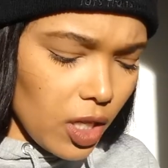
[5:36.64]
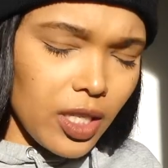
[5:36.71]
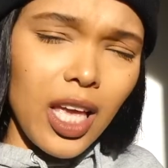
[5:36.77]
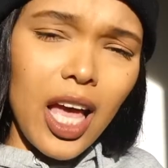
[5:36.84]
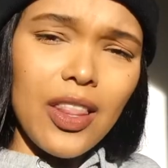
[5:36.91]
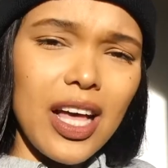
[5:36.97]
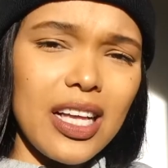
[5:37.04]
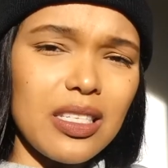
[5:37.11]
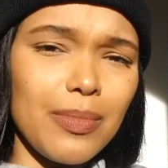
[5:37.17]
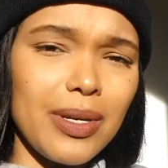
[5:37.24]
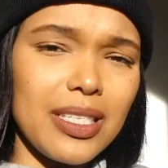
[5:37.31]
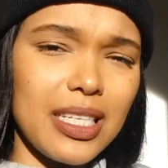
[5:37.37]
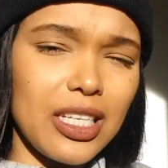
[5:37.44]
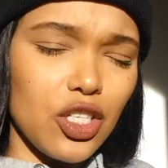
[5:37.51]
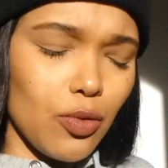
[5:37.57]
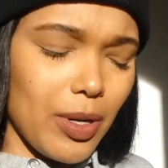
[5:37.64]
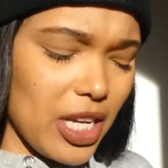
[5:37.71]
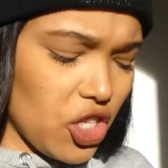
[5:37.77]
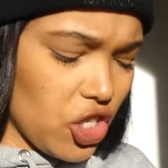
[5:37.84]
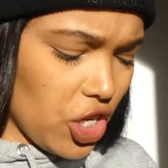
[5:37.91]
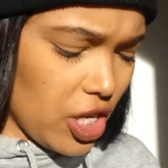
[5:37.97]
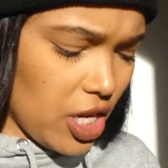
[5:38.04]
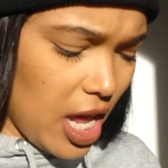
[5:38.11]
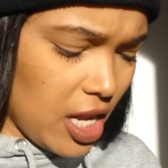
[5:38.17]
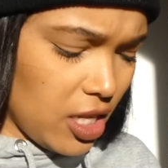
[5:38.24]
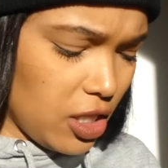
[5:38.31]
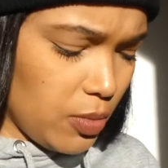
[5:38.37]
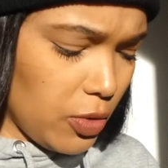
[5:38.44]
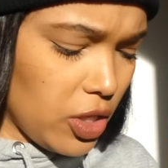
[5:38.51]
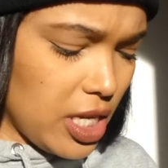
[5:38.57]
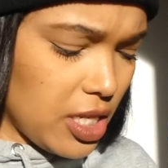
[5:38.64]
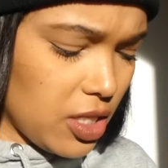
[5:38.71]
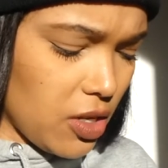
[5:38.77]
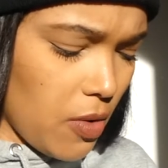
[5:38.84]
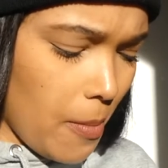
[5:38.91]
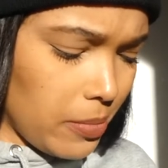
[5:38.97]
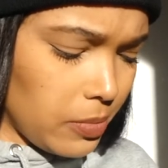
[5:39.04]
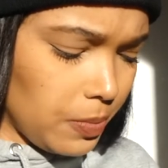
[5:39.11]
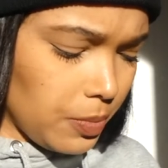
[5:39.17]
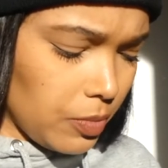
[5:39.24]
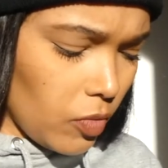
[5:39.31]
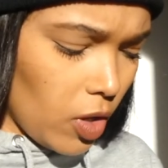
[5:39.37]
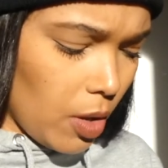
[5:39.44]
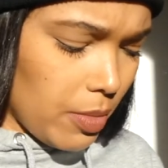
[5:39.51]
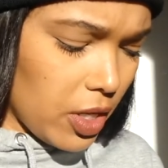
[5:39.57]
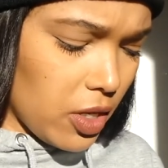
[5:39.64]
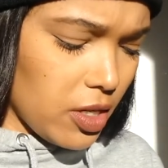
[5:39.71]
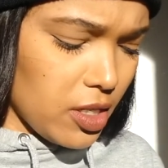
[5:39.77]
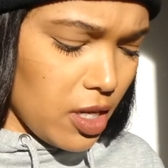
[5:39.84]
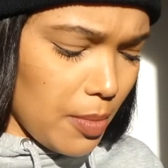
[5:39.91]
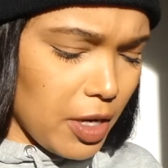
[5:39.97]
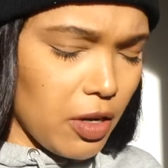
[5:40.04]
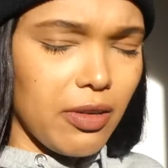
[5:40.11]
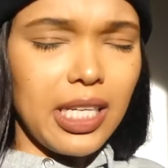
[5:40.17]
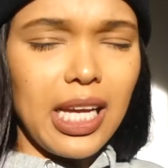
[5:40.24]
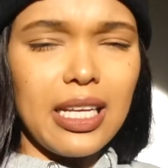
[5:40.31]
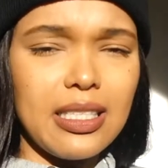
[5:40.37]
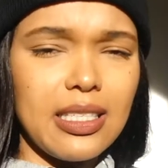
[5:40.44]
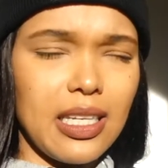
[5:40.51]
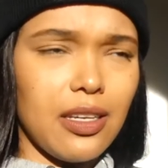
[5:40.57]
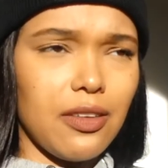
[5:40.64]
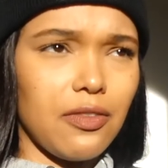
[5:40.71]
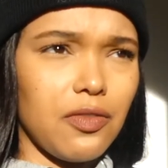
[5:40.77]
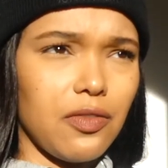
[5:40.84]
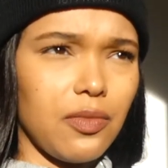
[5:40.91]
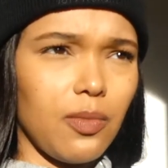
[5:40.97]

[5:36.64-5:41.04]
Yeah, that's my situation. And to be honest, because I'm a creative,